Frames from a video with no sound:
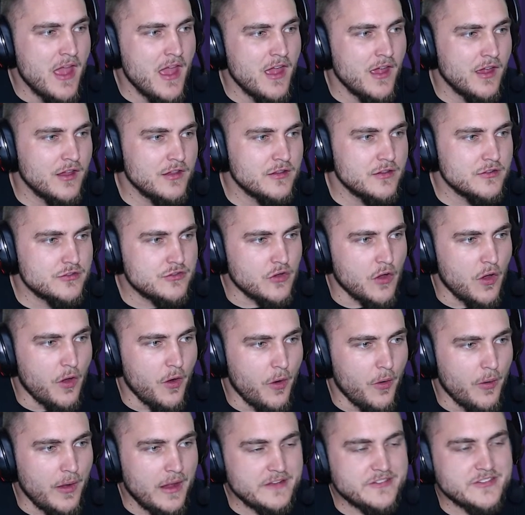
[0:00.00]

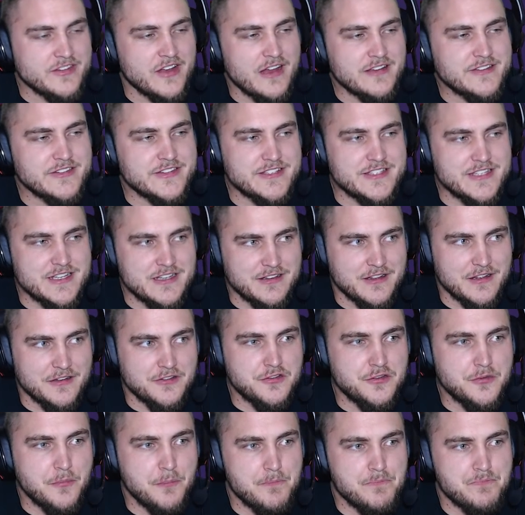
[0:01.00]
So it's nice to see
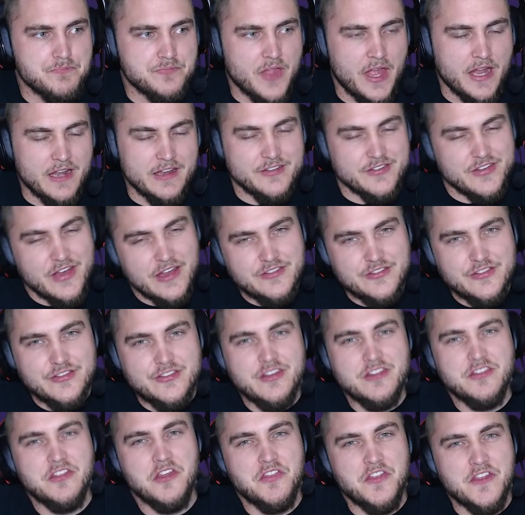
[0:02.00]
this. And it's nice to see
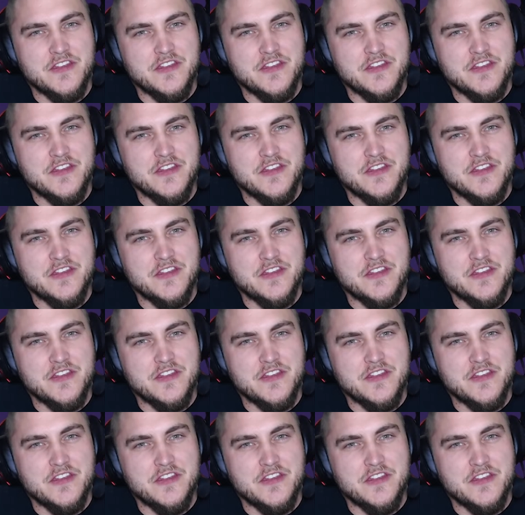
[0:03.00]
that they